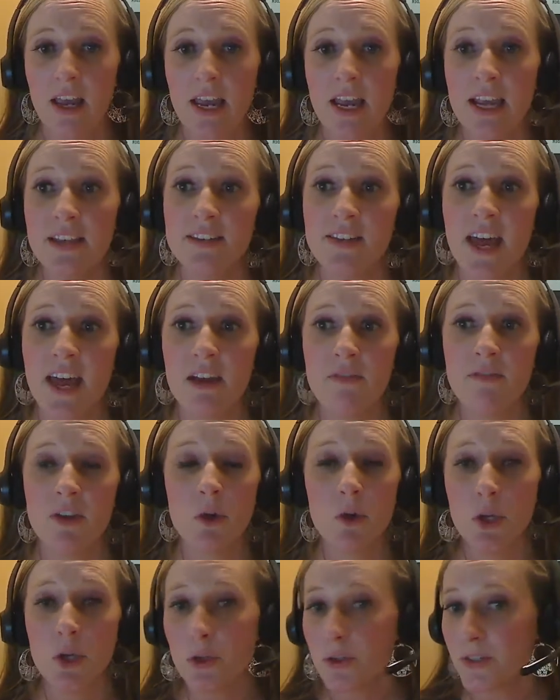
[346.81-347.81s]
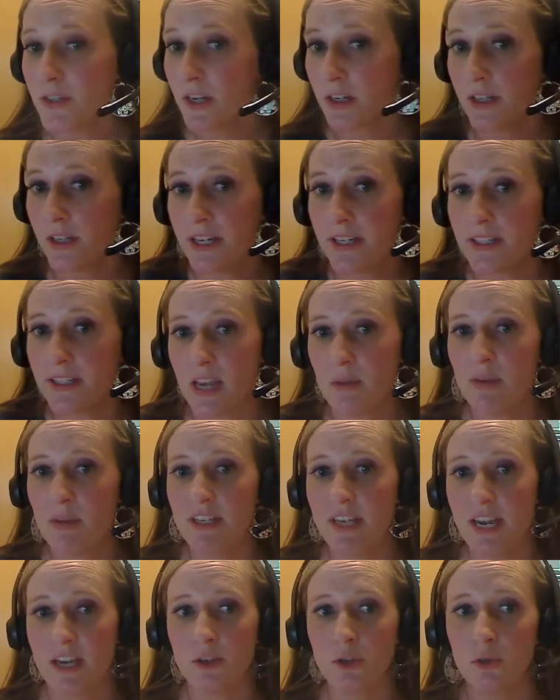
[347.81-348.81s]
is that if you use the click
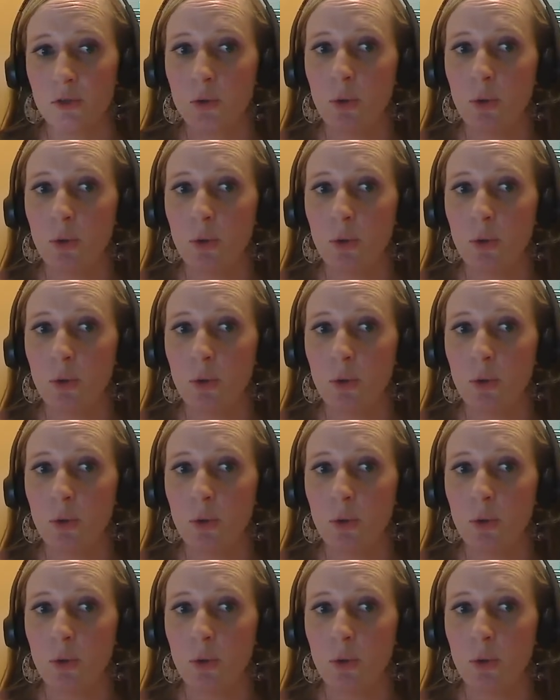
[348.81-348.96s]
segmentation